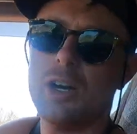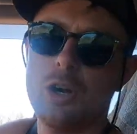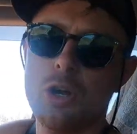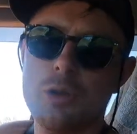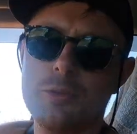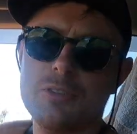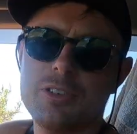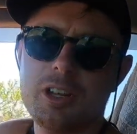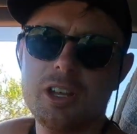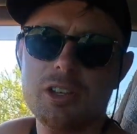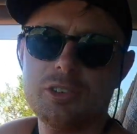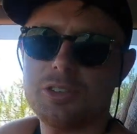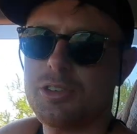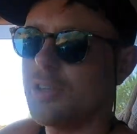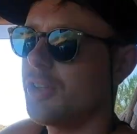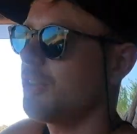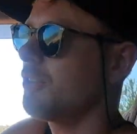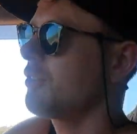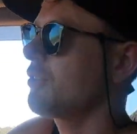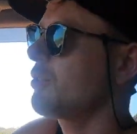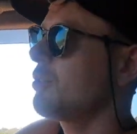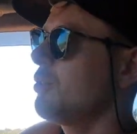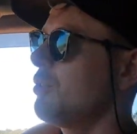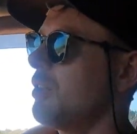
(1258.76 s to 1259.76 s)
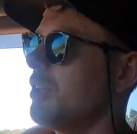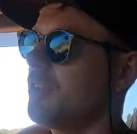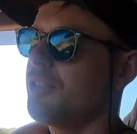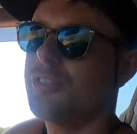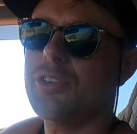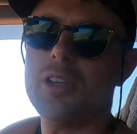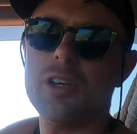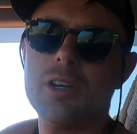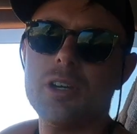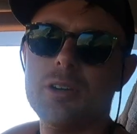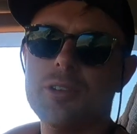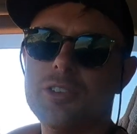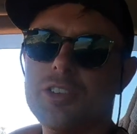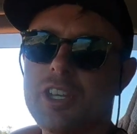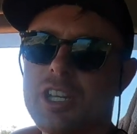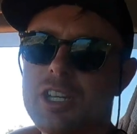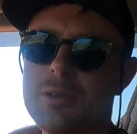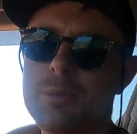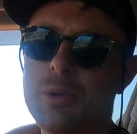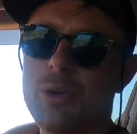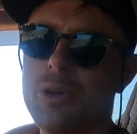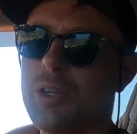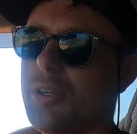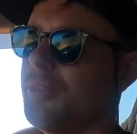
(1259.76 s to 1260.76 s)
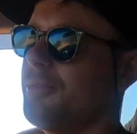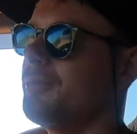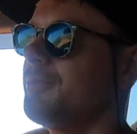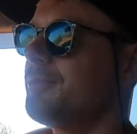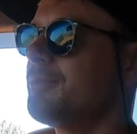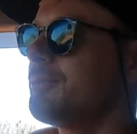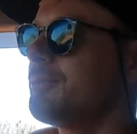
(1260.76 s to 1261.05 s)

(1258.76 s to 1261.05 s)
hopefully it's as good as Sandy Point.